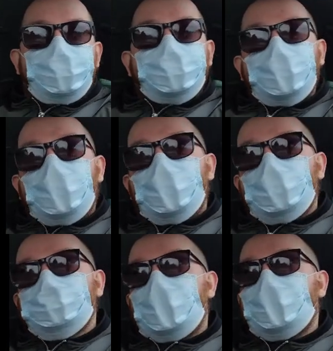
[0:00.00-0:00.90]

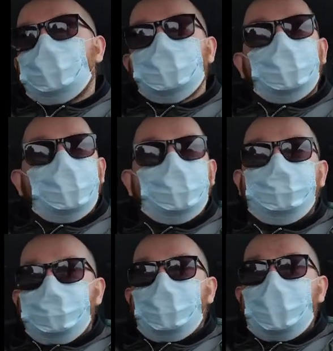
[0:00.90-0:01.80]
So, and also
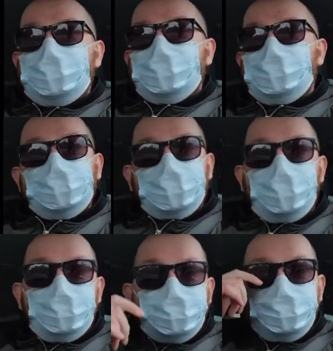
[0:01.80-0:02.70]
it'd be this
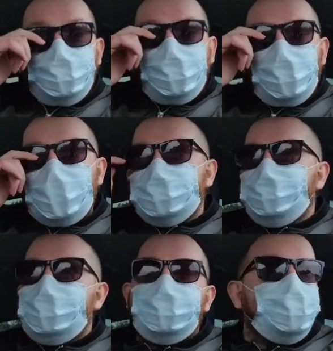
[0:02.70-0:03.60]
screen would be
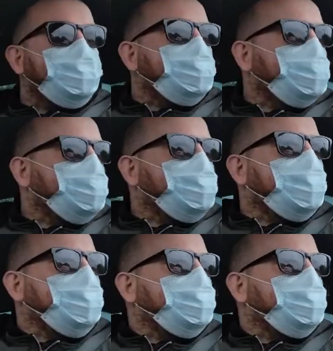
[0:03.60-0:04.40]
relatively cheap, you